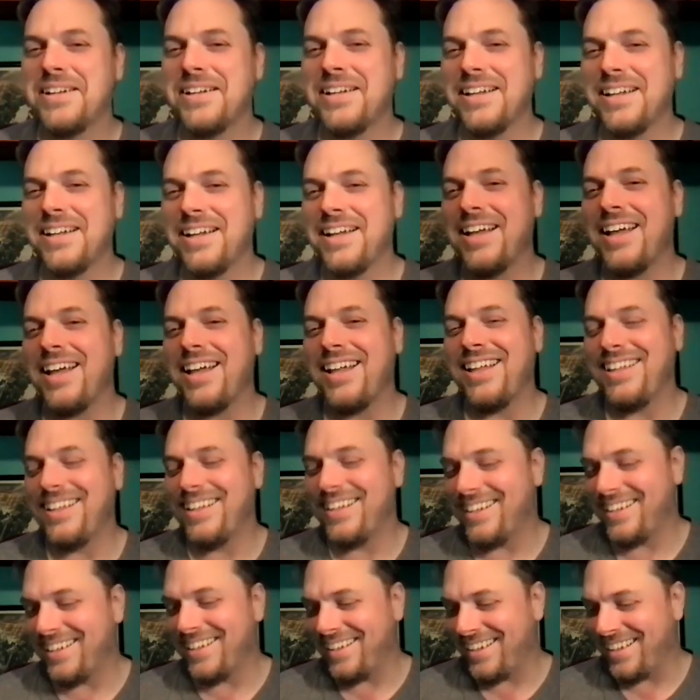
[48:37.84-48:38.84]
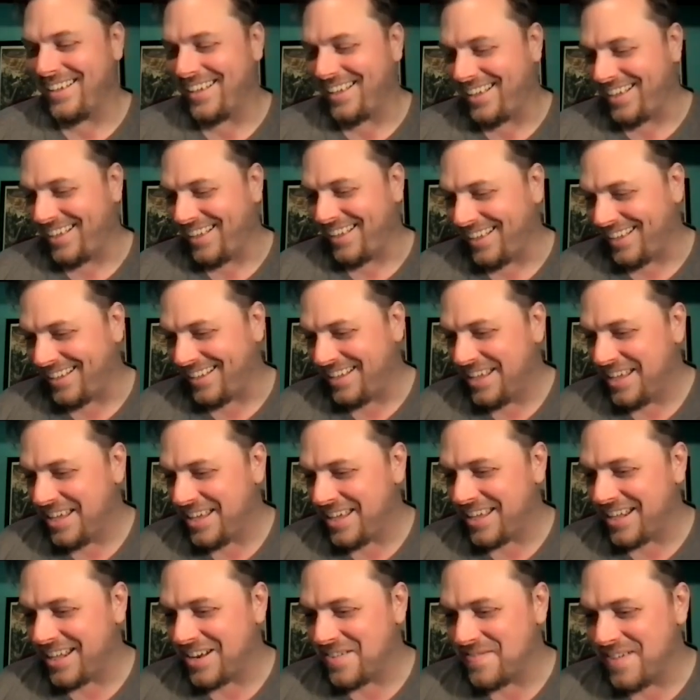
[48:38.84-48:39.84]
You
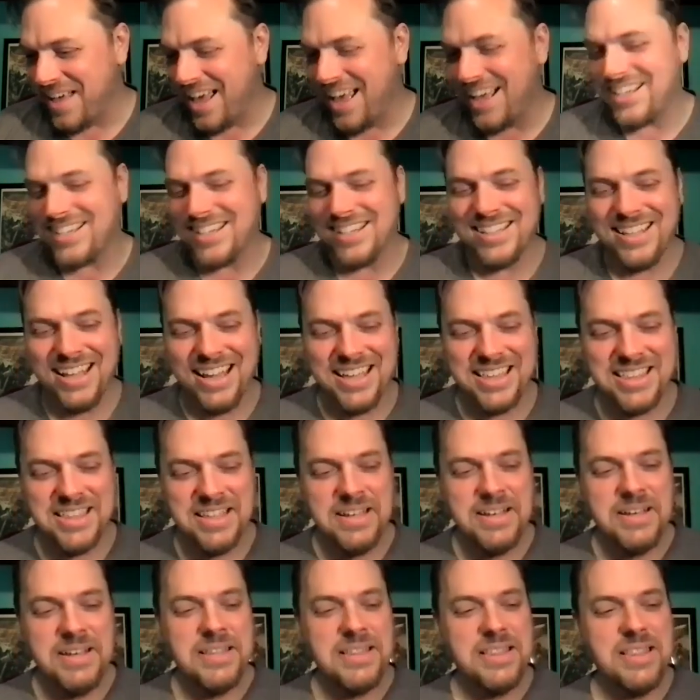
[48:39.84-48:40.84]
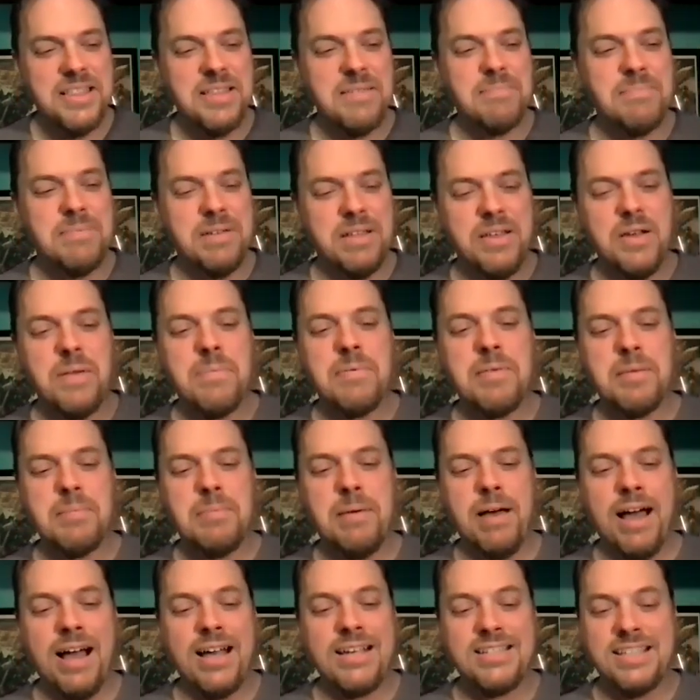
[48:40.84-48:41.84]
can imagine, like, you open the
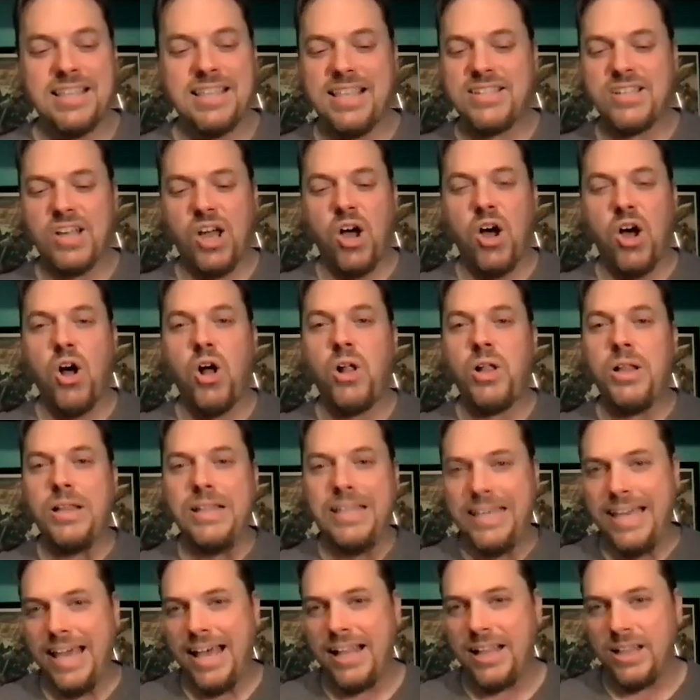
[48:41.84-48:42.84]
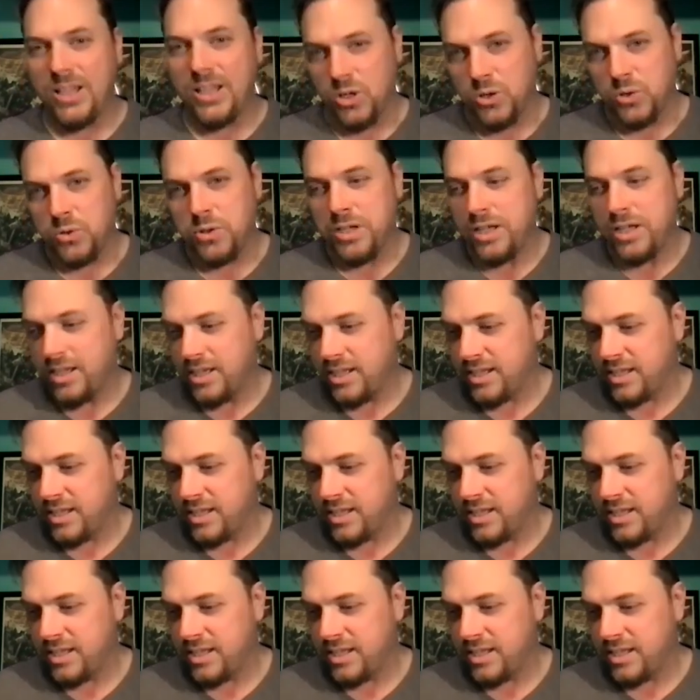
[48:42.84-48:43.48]
box and it's all yellowed.